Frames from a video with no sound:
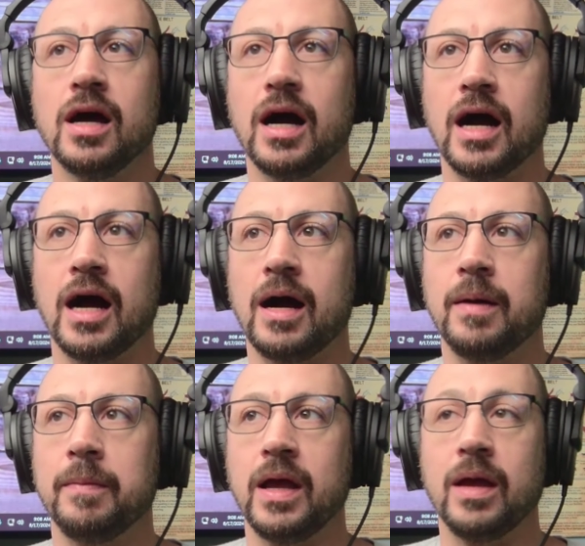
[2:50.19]

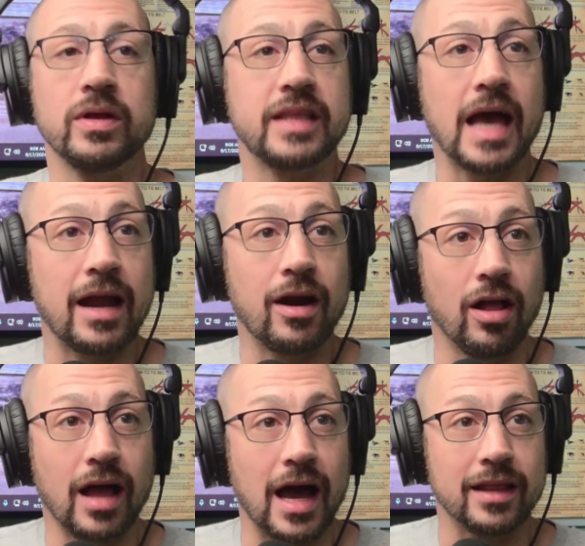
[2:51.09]
Um, and with that
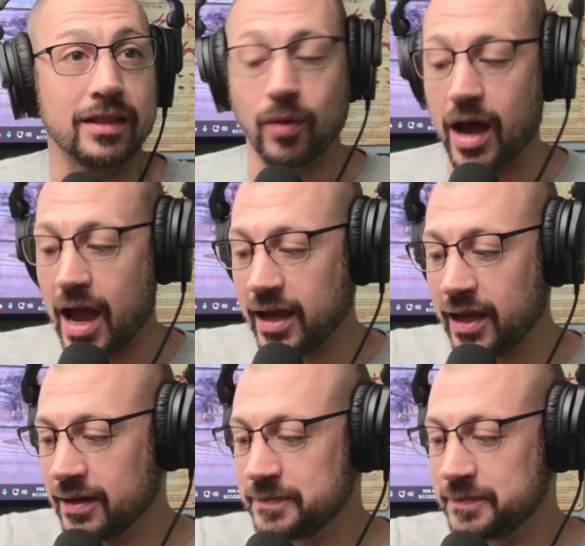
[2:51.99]
all out of the way,